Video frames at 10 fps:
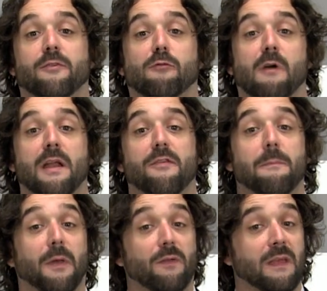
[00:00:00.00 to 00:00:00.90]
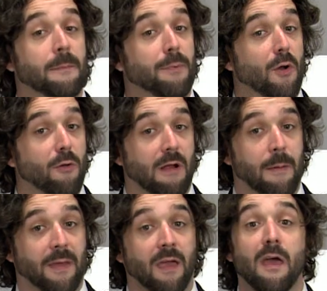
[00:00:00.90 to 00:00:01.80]
to run its built-in
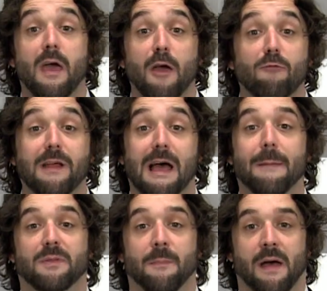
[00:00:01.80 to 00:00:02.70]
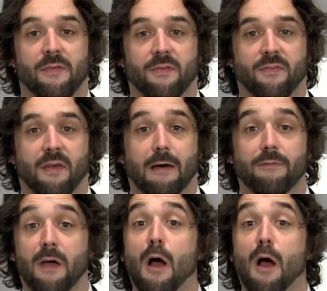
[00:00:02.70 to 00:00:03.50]
programming and re-optimize itself,